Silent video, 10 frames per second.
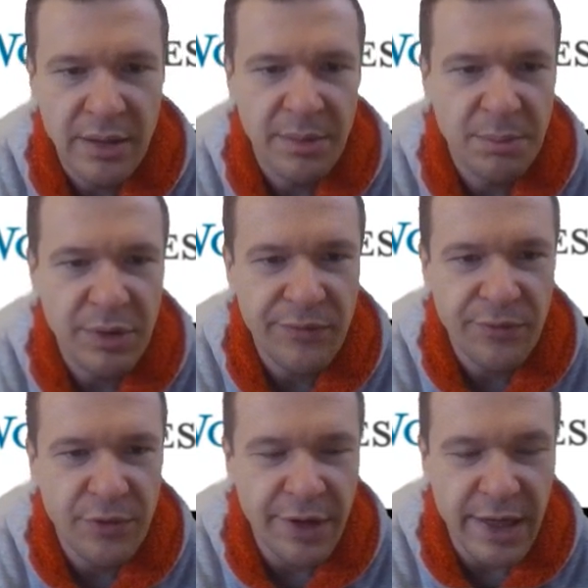
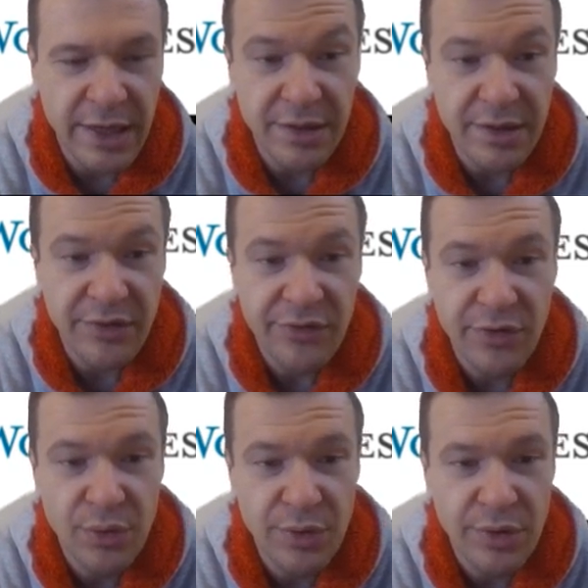before anything.
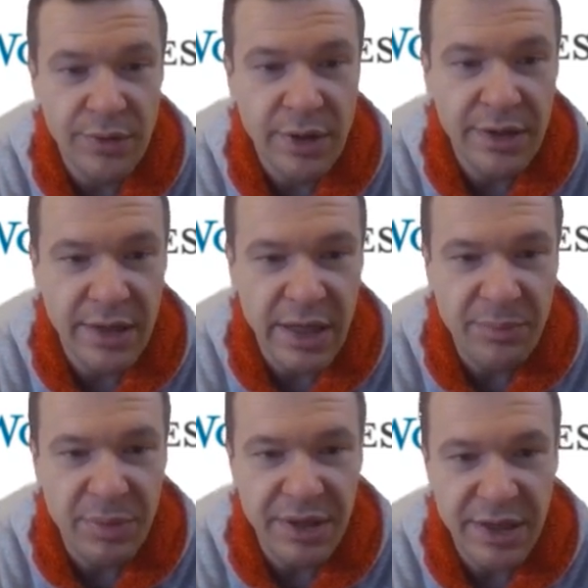So run
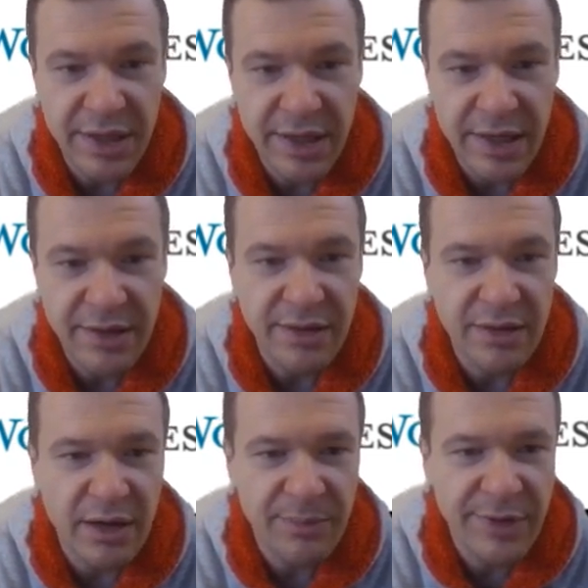apt get
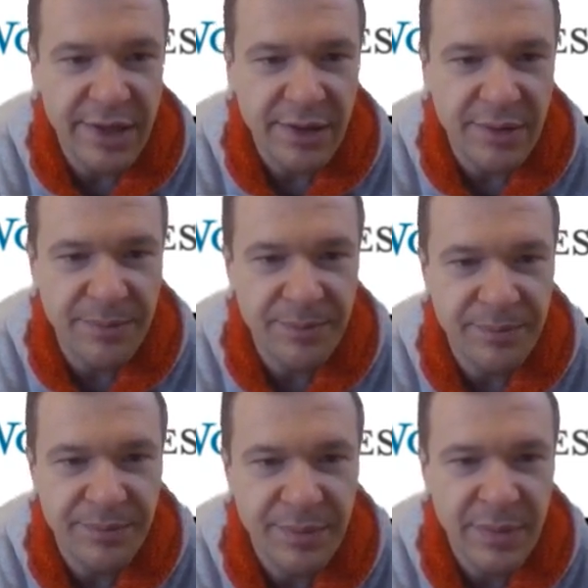update,
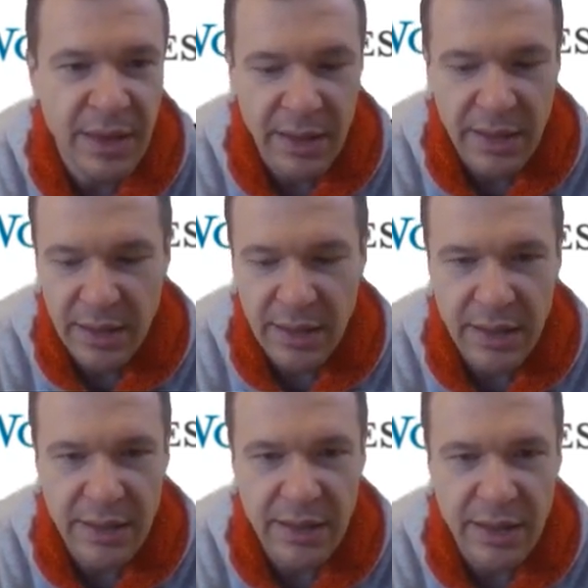
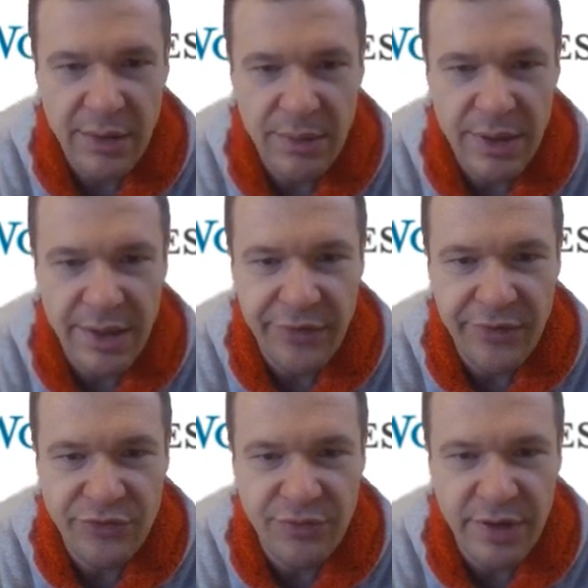and now
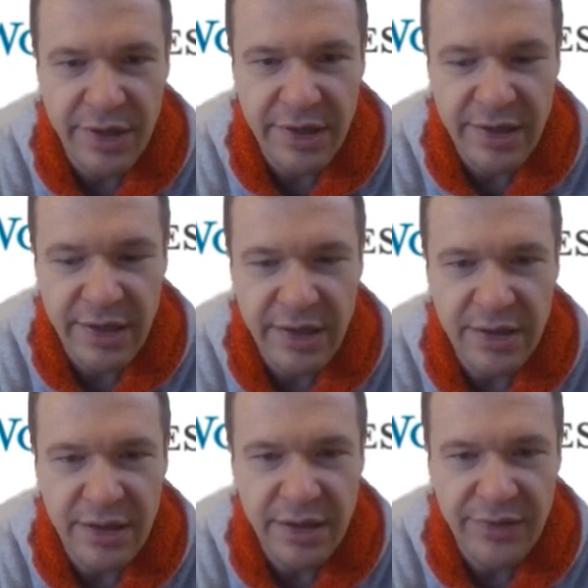let's try
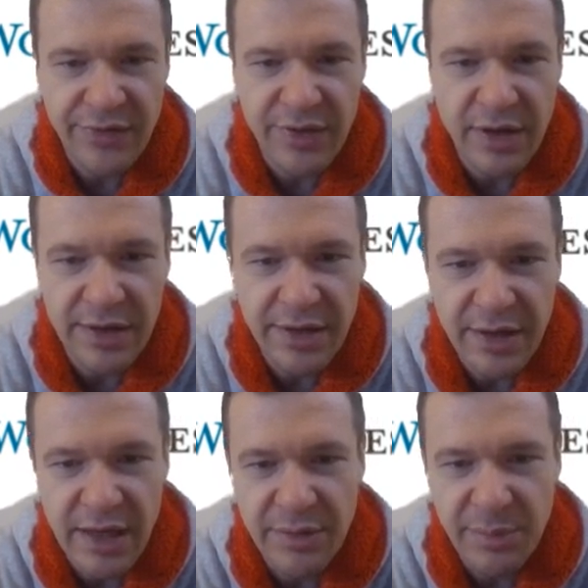again
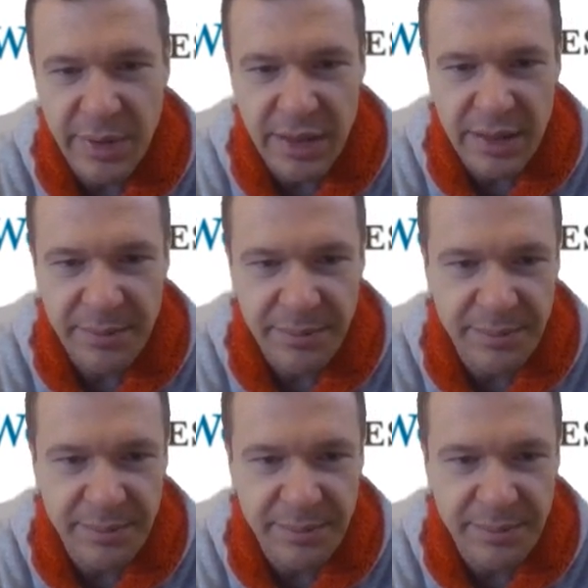installing npm.